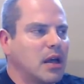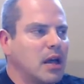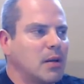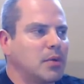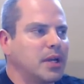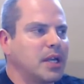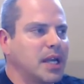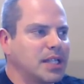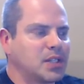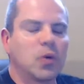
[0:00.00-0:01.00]
Uh, but it,
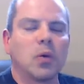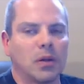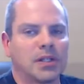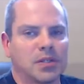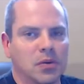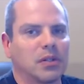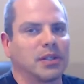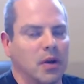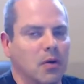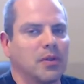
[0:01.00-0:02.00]
it's cool. It's cool
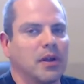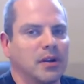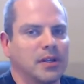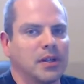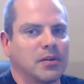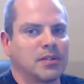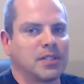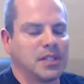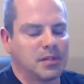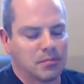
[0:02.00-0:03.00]
to go there. You know,
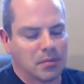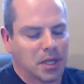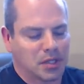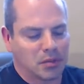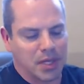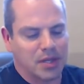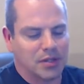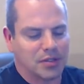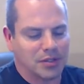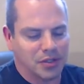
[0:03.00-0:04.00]
see Muscle
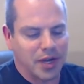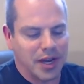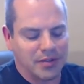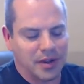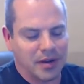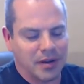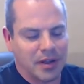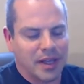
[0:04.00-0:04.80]
Beach and to train there.